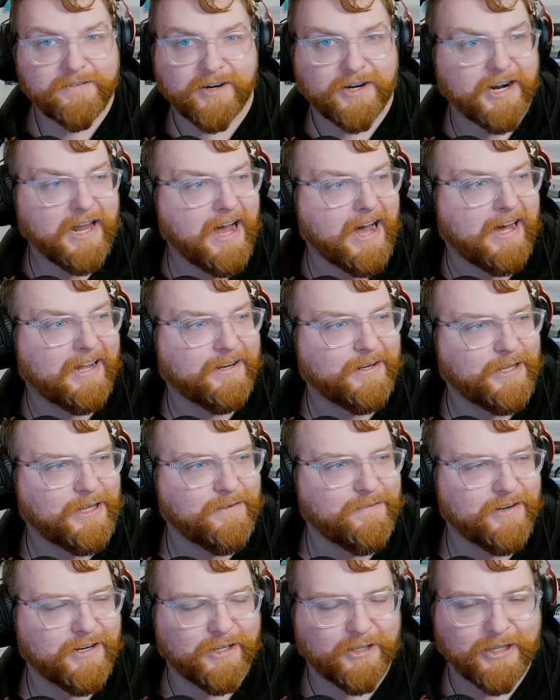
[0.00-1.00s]
it or not,
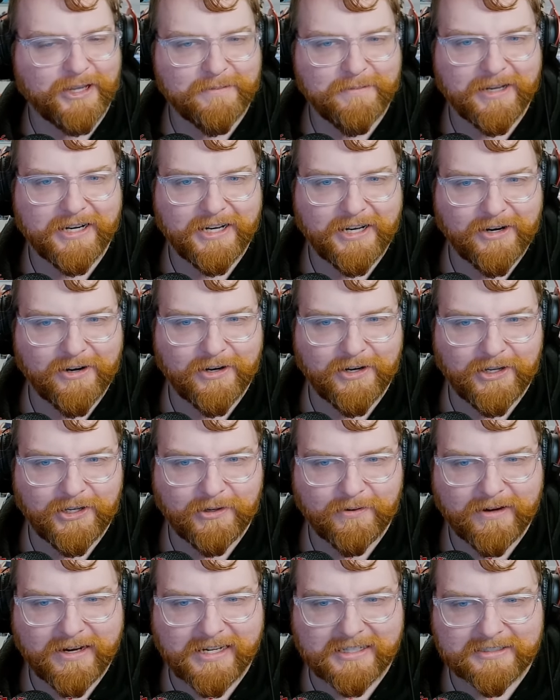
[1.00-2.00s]
even a limit here in the
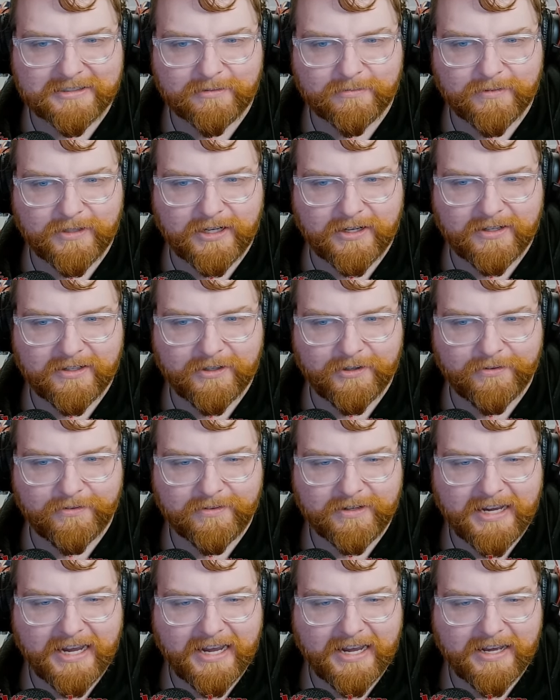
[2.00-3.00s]
U.S. that you
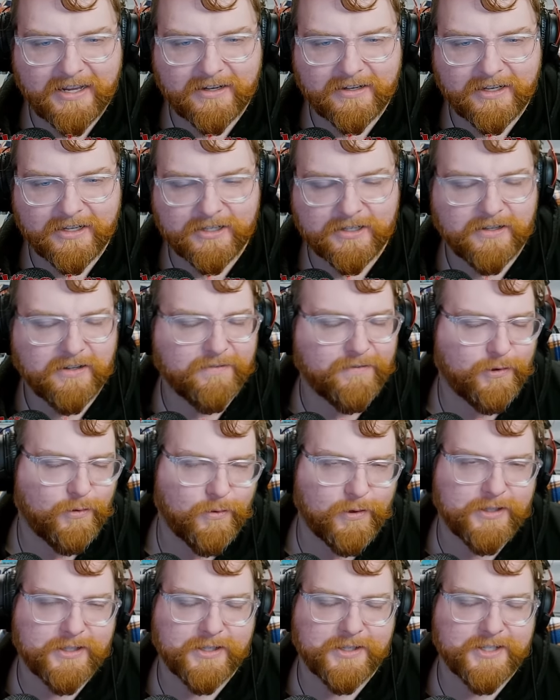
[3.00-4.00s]
can't, it of
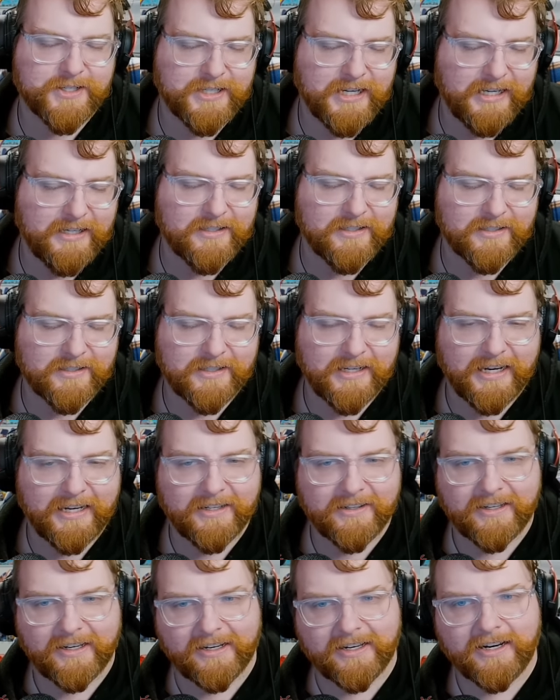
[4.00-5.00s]
course is state to
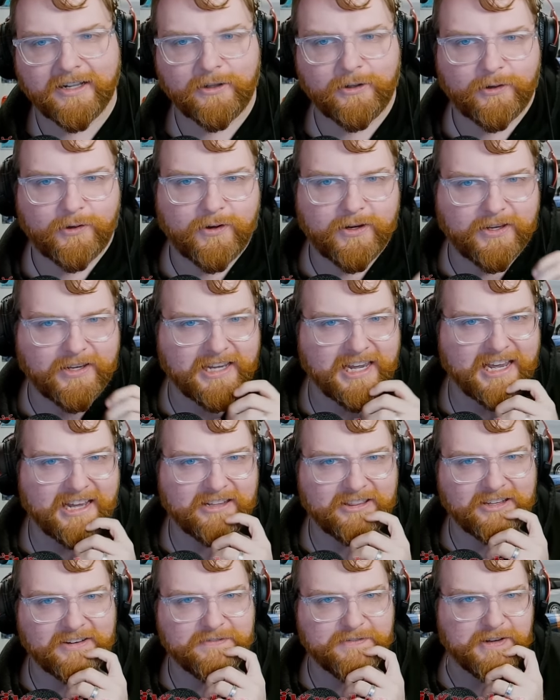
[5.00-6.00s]
state. Like in Illinois, you can't
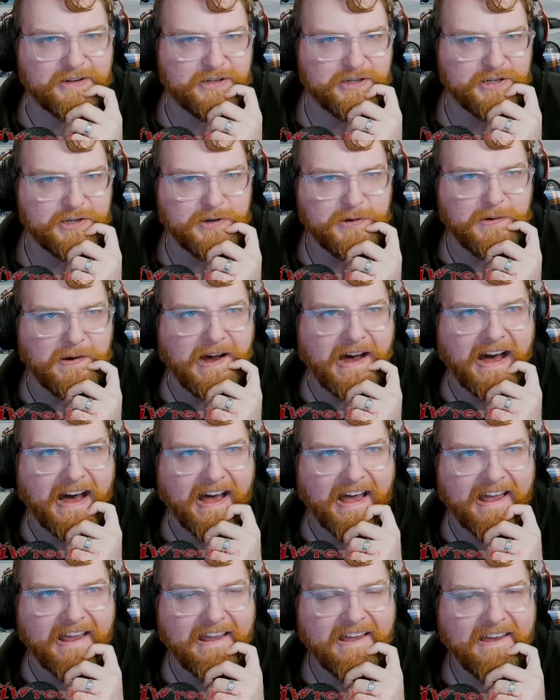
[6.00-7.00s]
lift it too
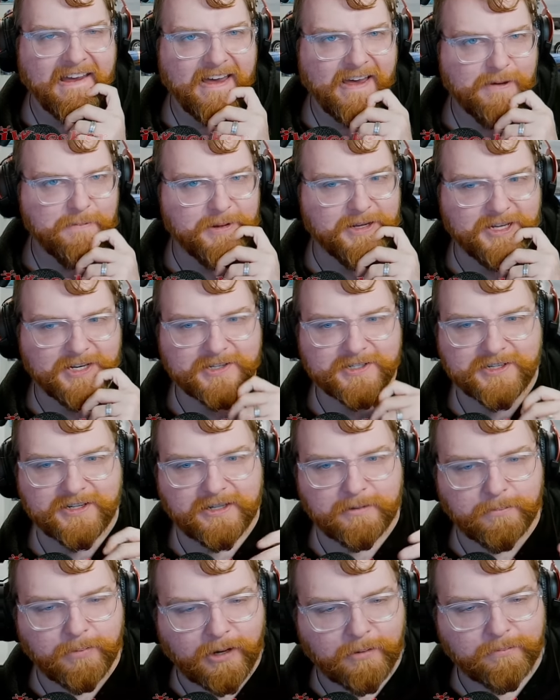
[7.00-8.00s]
high because of the
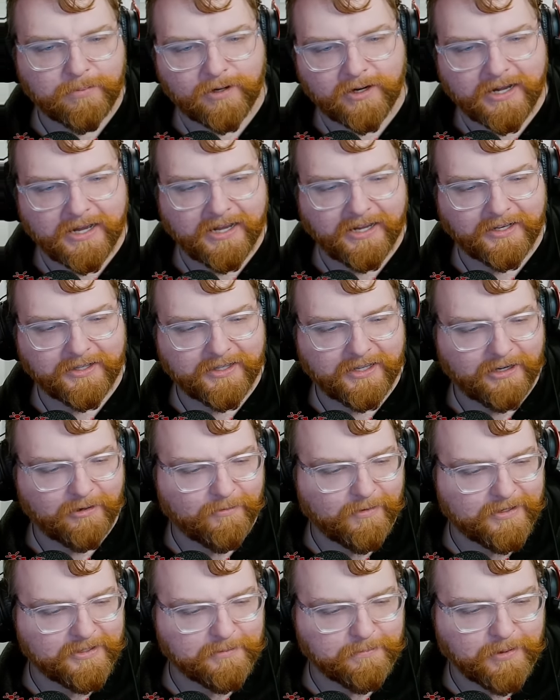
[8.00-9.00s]
bumper height. They don't
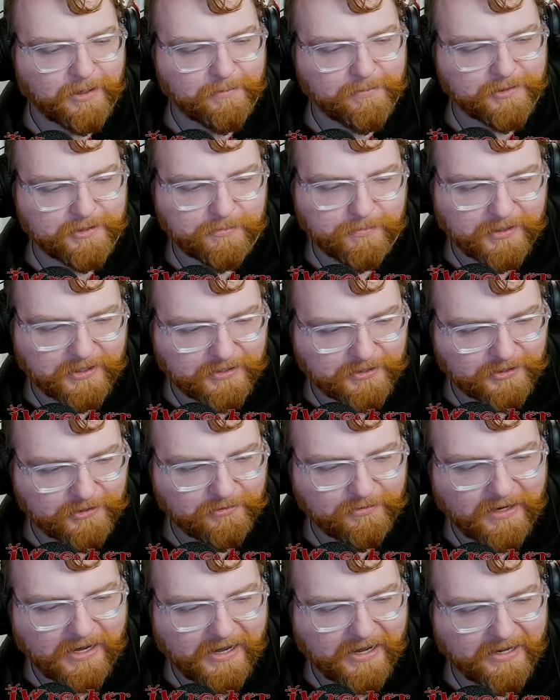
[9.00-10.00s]
want the bumpers being
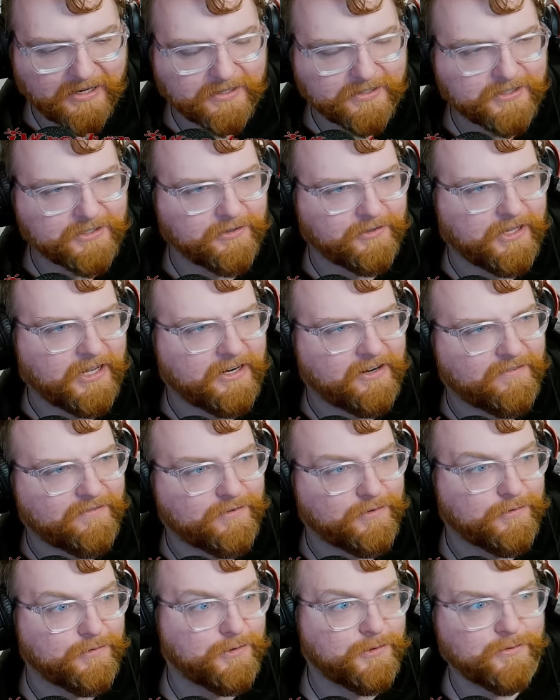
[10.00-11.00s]
too high, so then if
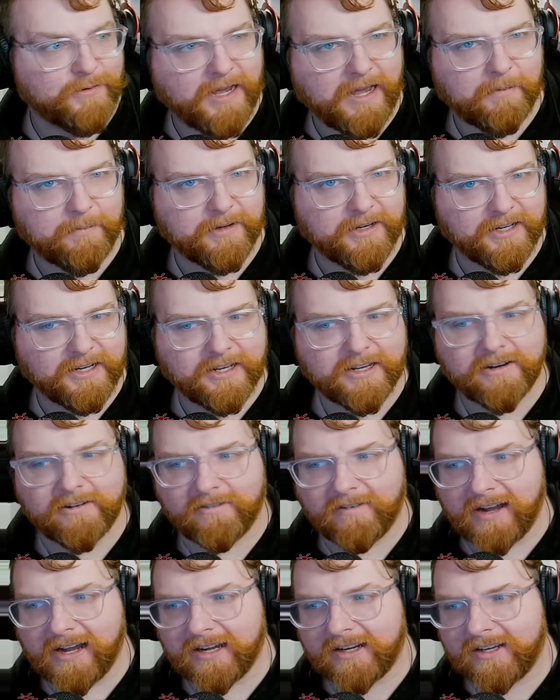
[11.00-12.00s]
you do happen to get in a
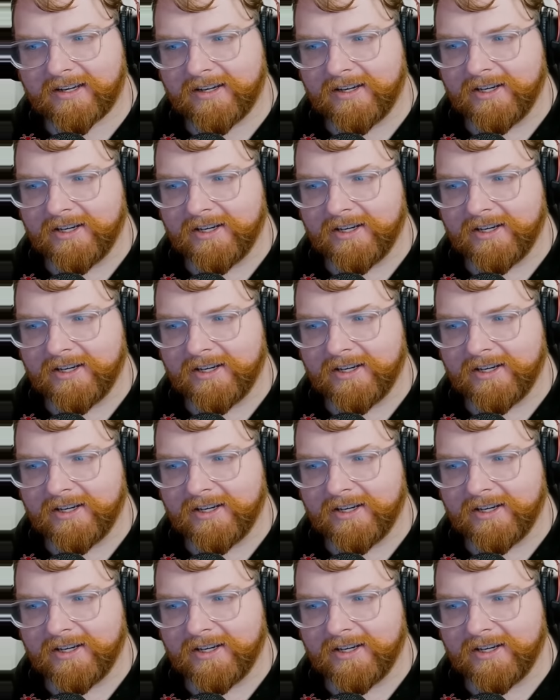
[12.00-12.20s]
wreck,